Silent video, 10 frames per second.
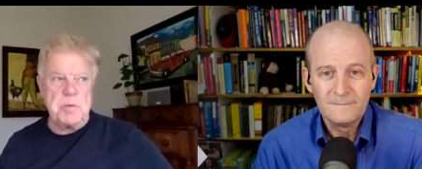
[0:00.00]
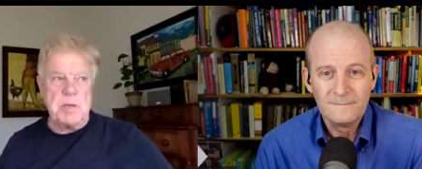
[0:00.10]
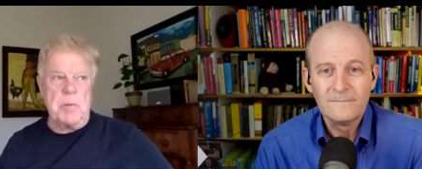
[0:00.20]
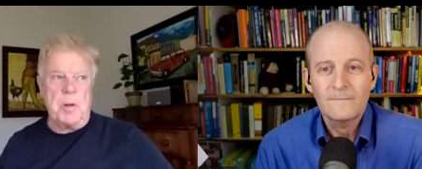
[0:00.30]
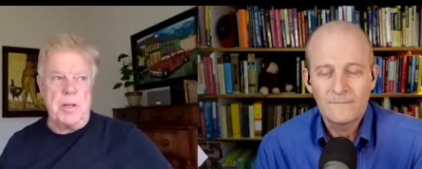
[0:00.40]

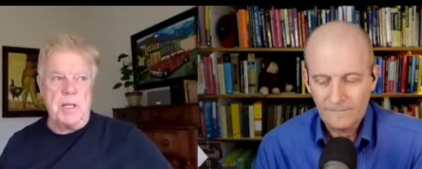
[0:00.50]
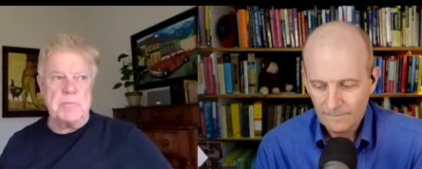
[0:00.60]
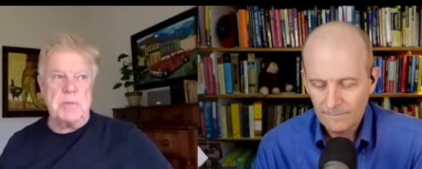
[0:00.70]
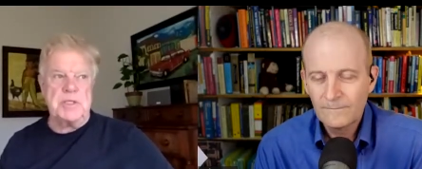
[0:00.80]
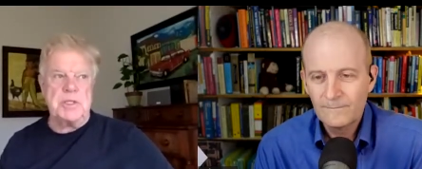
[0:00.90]
Speaker 1: people as
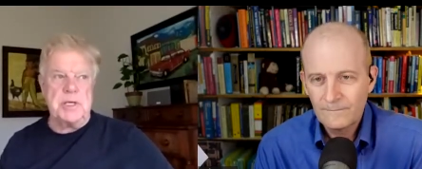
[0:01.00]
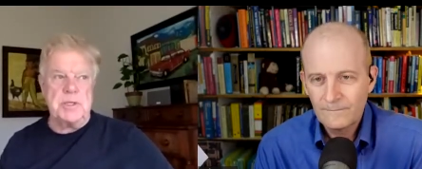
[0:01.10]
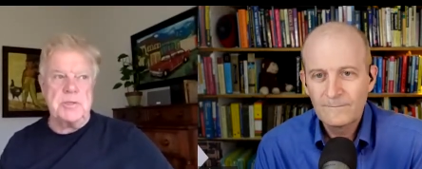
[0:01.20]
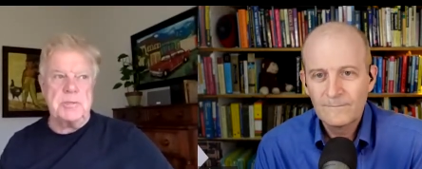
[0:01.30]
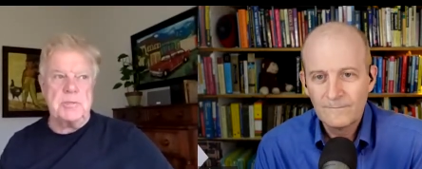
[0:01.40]
much
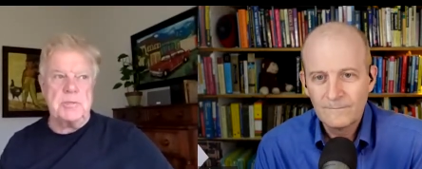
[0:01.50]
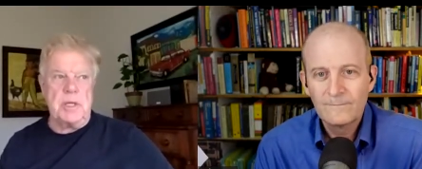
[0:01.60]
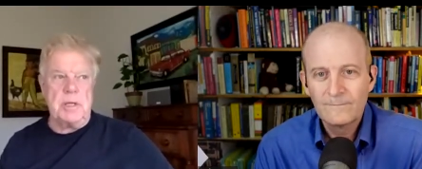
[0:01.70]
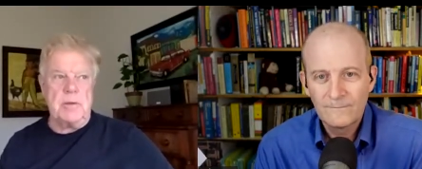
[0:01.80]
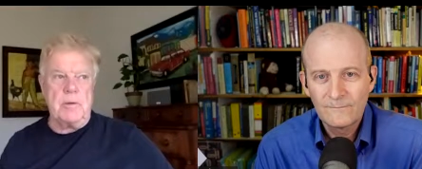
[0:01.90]
as
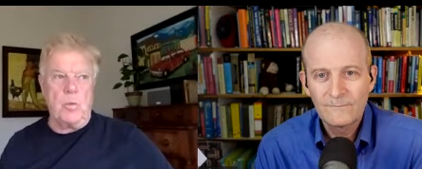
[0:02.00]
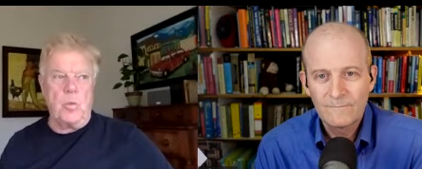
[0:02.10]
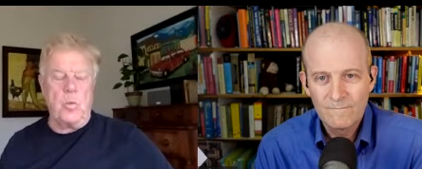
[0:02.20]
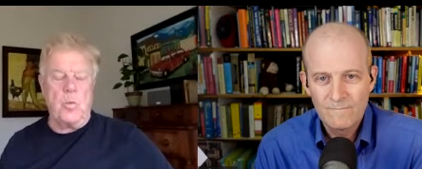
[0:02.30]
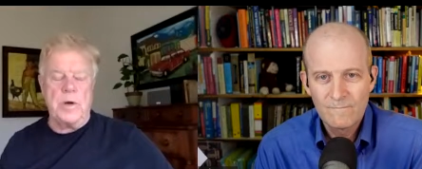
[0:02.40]

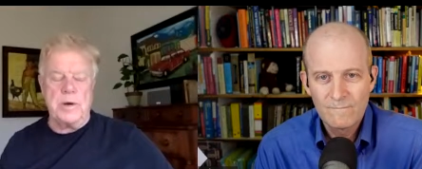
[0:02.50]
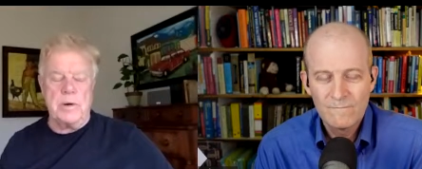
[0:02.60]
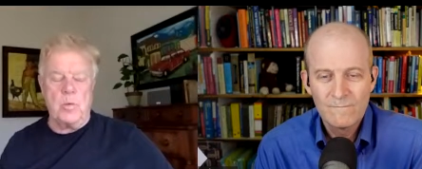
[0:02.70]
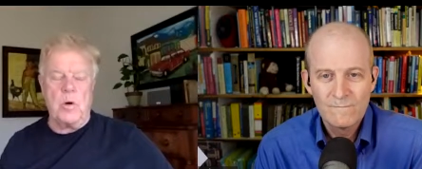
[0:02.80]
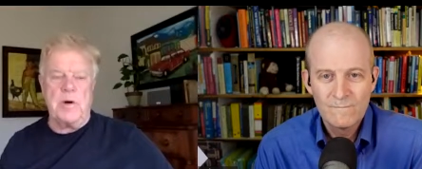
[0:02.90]
wonder
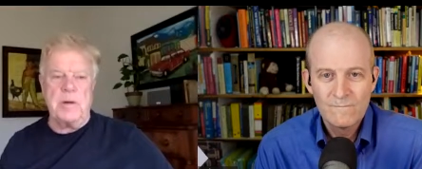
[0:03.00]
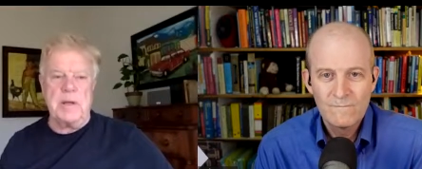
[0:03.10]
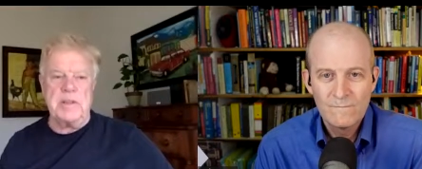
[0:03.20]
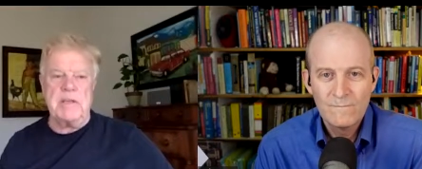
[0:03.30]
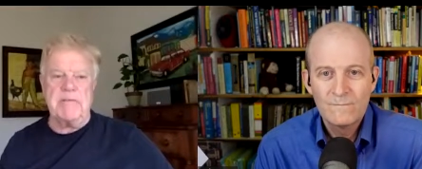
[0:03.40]
worry
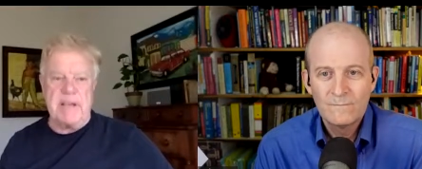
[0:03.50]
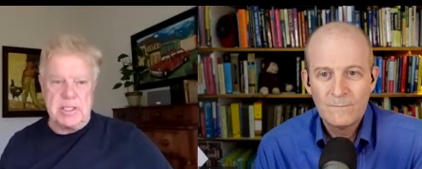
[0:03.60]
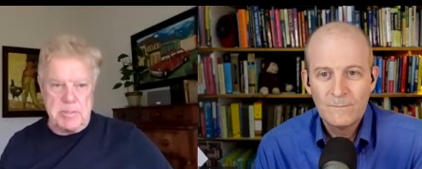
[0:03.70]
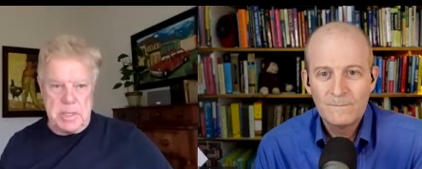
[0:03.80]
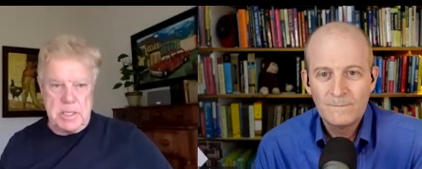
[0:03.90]
about the
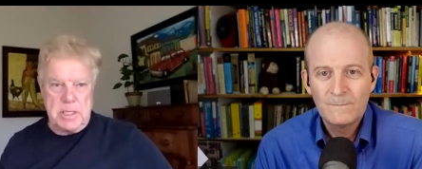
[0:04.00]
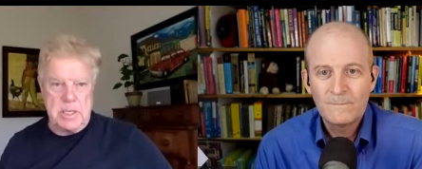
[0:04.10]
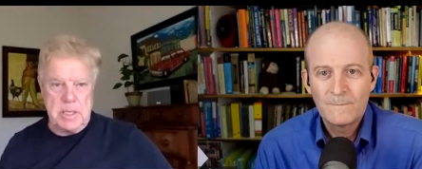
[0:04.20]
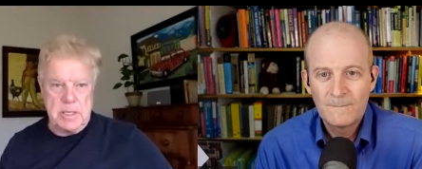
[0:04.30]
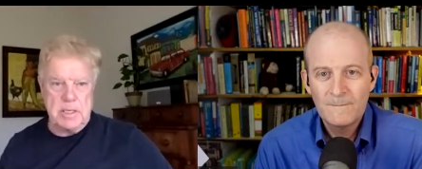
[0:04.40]
investment
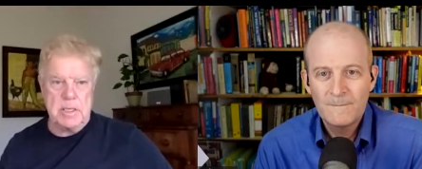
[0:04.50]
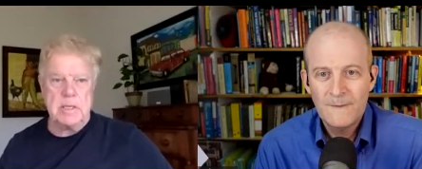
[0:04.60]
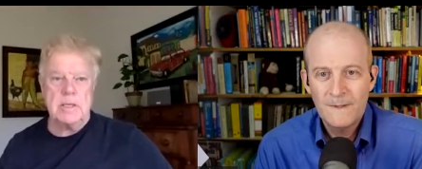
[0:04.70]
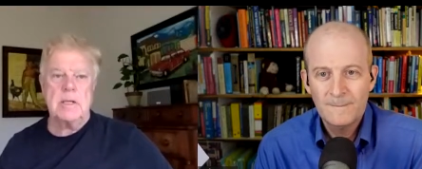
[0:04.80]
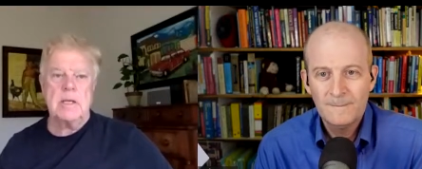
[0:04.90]

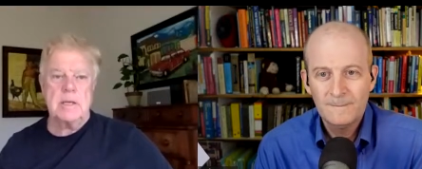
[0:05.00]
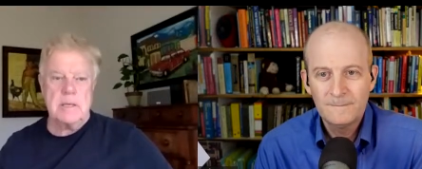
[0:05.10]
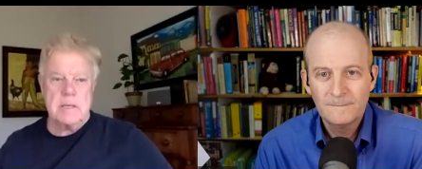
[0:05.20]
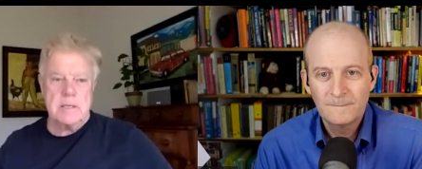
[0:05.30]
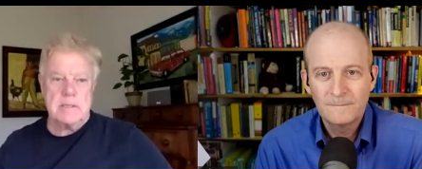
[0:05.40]
yeah
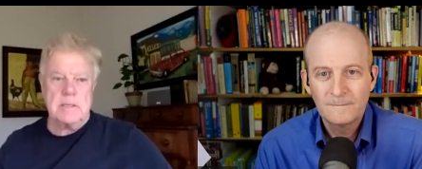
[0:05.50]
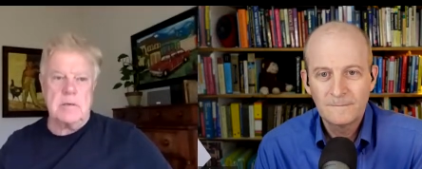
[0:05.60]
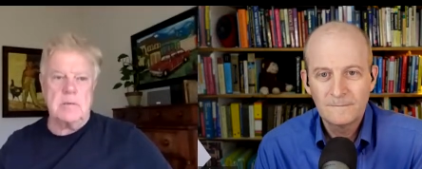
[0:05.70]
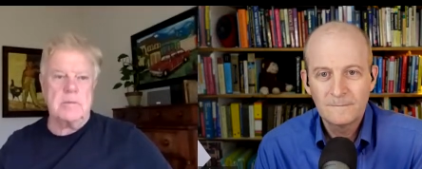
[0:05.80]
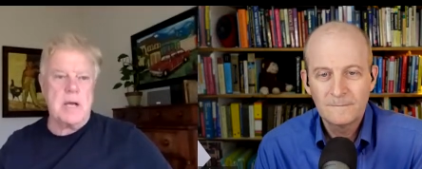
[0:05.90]

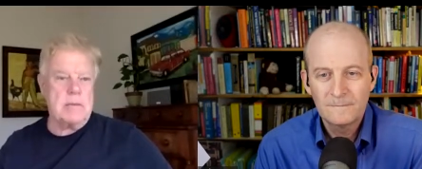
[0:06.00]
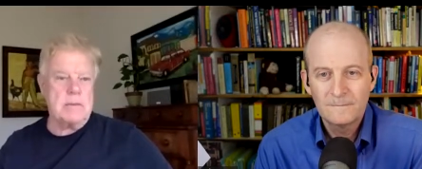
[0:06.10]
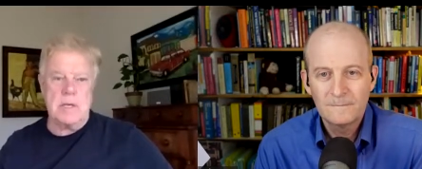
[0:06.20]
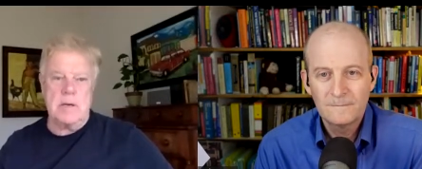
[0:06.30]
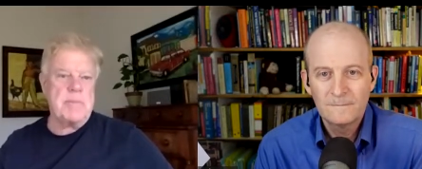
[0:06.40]
so
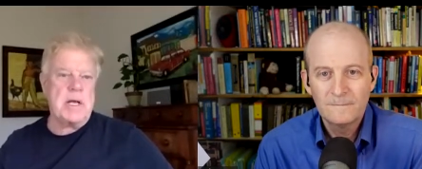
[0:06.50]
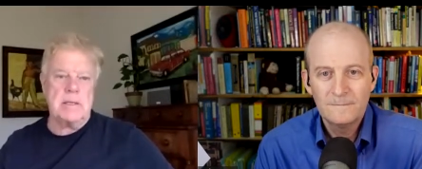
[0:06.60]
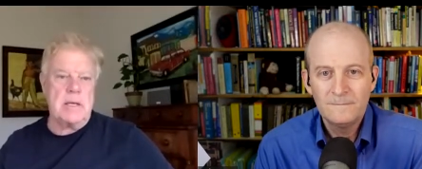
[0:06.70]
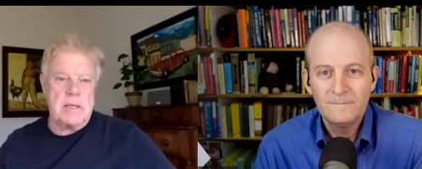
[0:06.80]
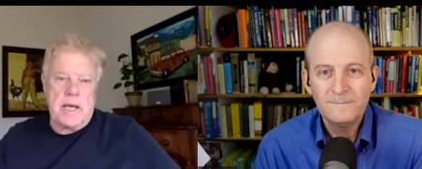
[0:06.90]
you know i'm not
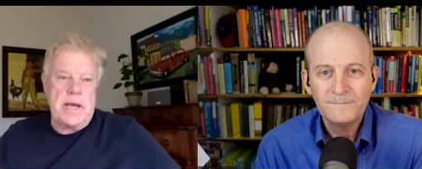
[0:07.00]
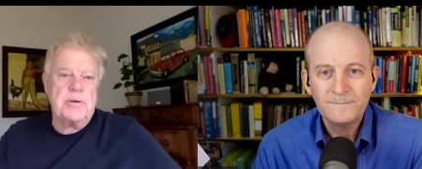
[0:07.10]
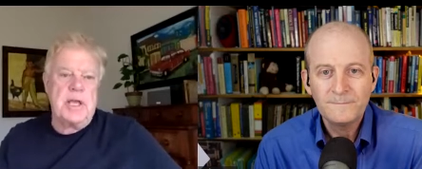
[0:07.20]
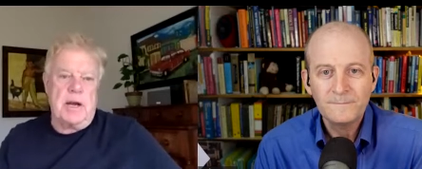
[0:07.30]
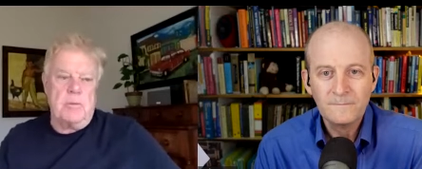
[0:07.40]
i don't
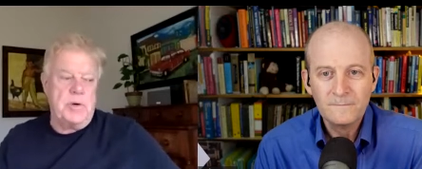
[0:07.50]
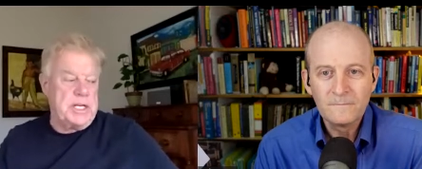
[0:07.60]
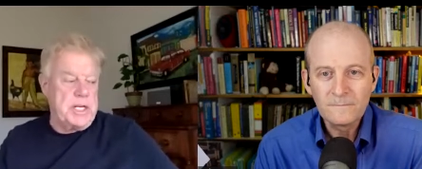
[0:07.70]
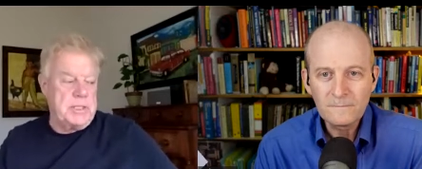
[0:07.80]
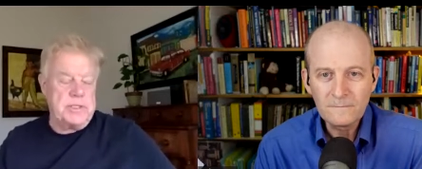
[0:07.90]
care what he
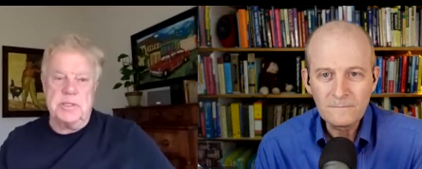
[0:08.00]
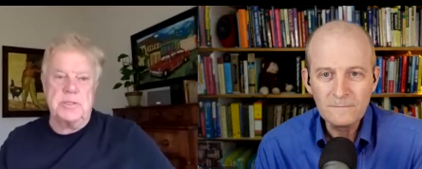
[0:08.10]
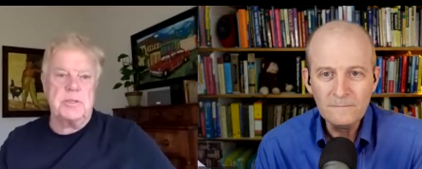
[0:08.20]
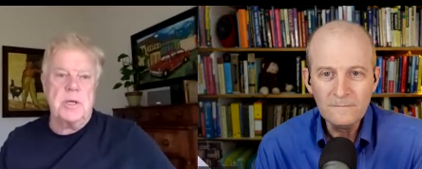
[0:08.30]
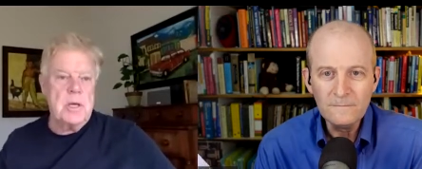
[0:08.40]
does in
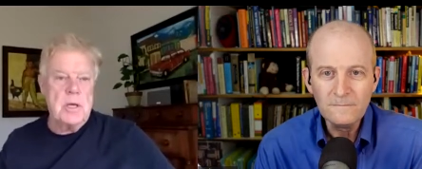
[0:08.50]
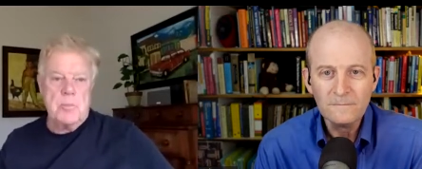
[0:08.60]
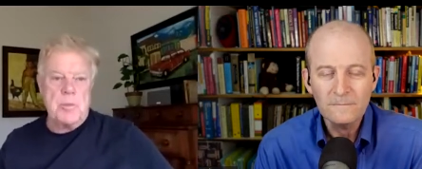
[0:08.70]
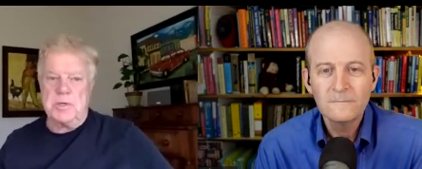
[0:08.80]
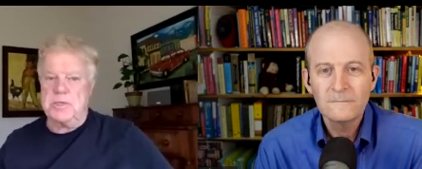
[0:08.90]
his
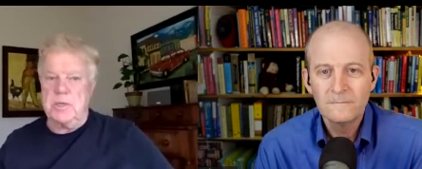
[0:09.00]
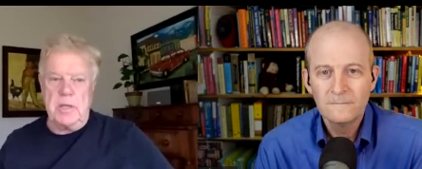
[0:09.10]
personal